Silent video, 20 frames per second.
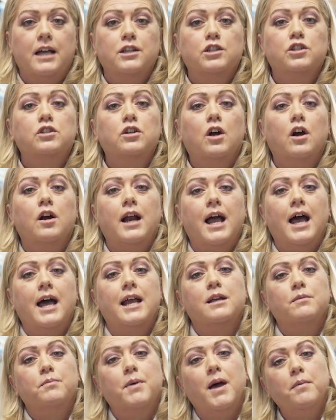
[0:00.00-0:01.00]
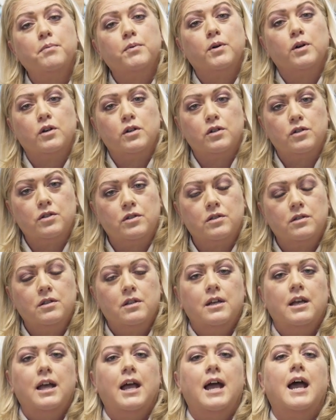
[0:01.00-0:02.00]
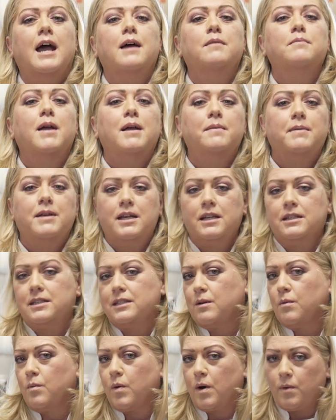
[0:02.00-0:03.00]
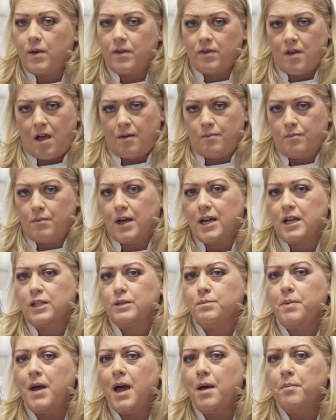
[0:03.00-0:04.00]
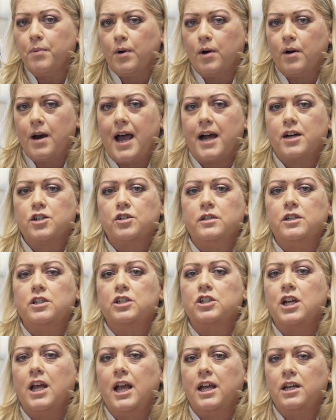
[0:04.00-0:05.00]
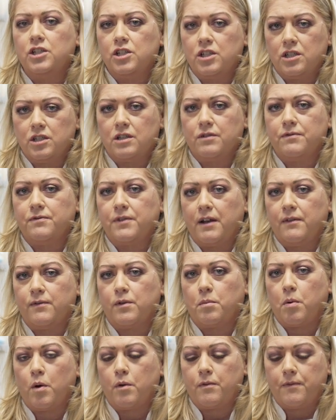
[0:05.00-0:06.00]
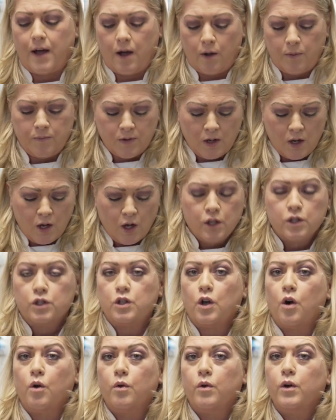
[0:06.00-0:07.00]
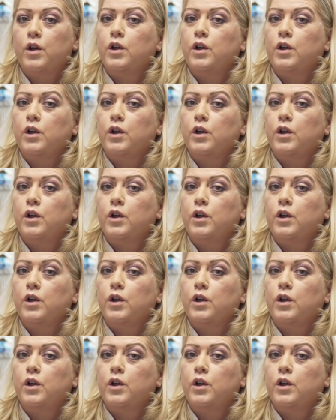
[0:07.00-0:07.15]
Start adding peppers and maybe get somewhere with it, because pepper actually changes the flavor profile. So